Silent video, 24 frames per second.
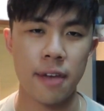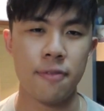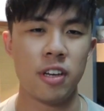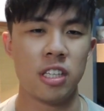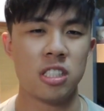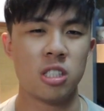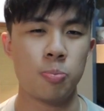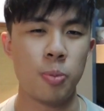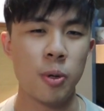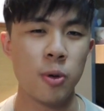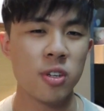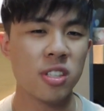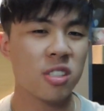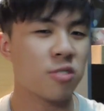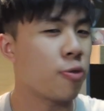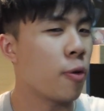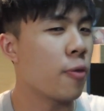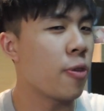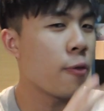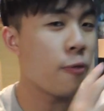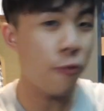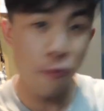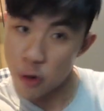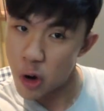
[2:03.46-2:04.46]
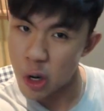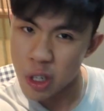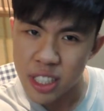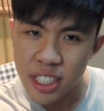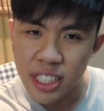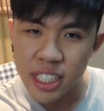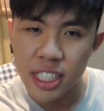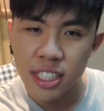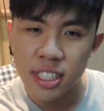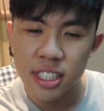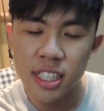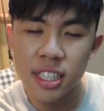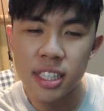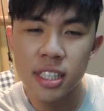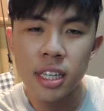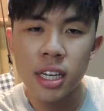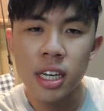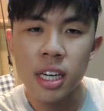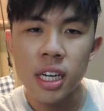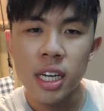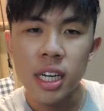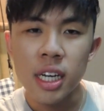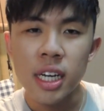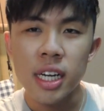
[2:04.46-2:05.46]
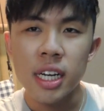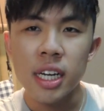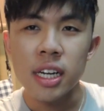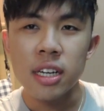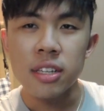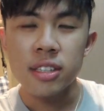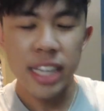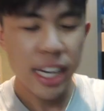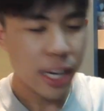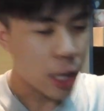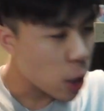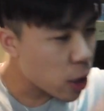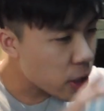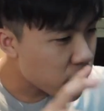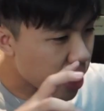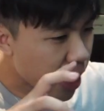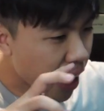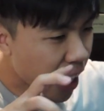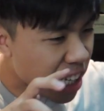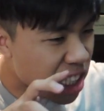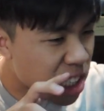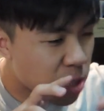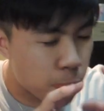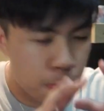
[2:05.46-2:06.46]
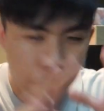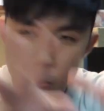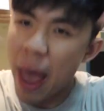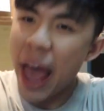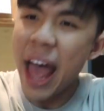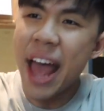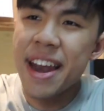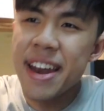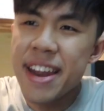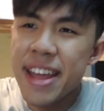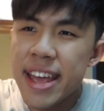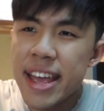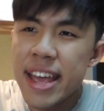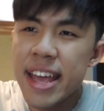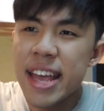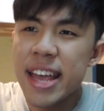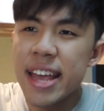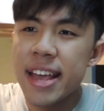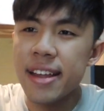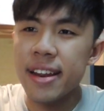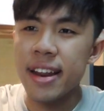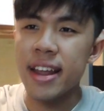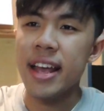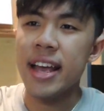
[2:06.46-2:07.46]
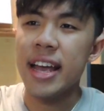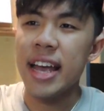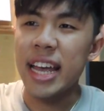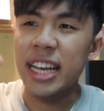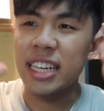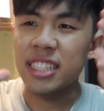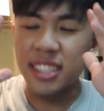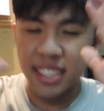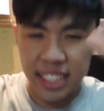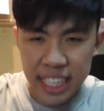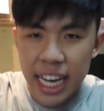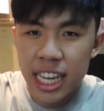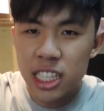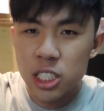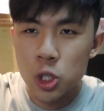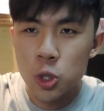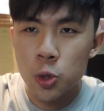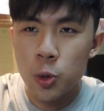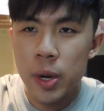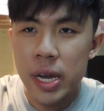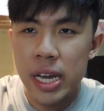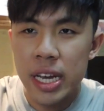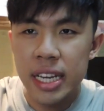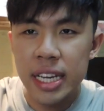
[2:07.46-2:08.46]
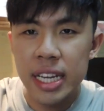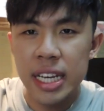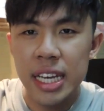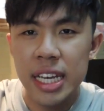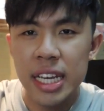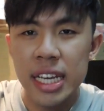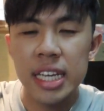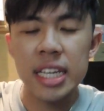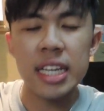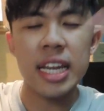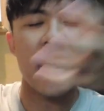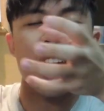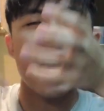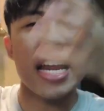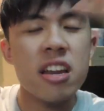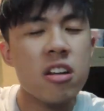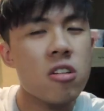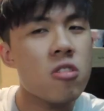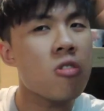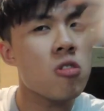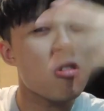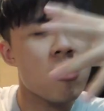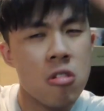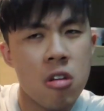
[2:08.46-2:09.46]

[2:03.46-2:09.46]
that have experienced from the first season, they're gonna expand it, exaggerate it, and